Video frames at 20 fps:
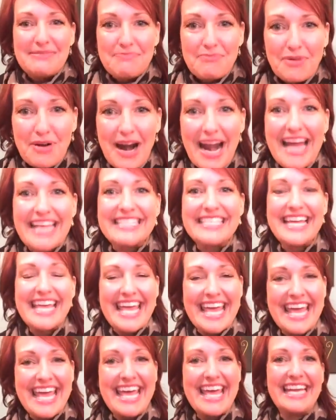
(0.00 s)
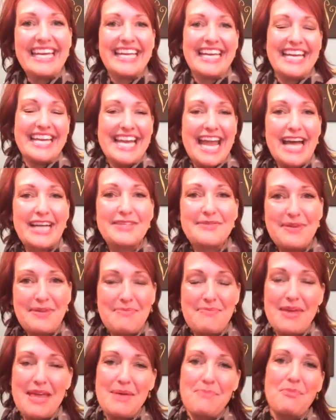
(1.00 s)
press in, connect with
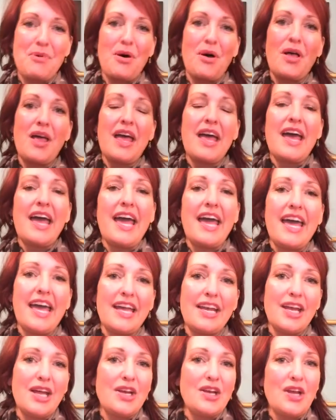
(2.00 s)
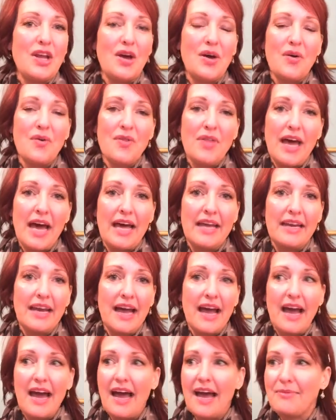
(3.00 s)
people, and know that,
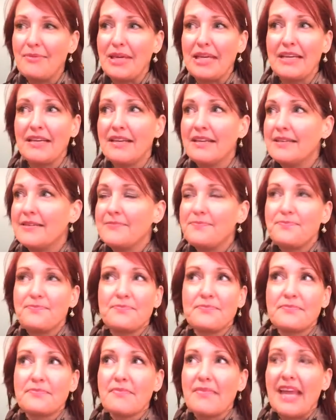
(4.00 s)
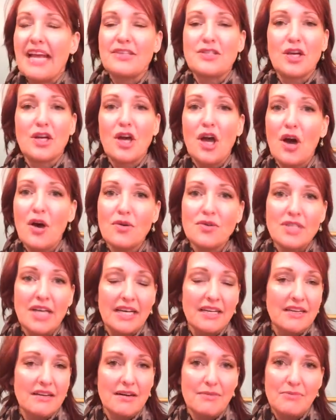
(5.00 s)
I mean, as a coach, I
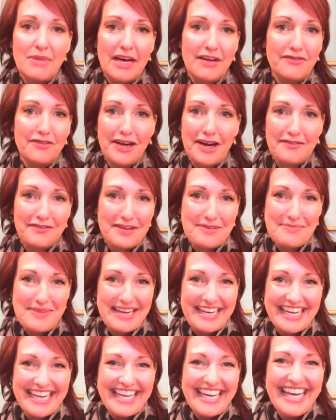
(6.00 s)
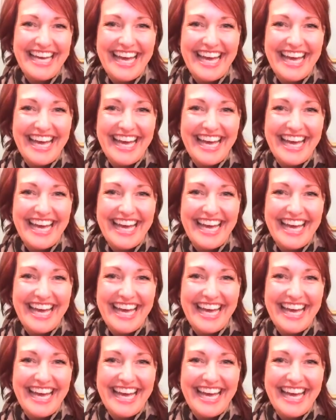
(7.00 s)
know I'm not for everybody,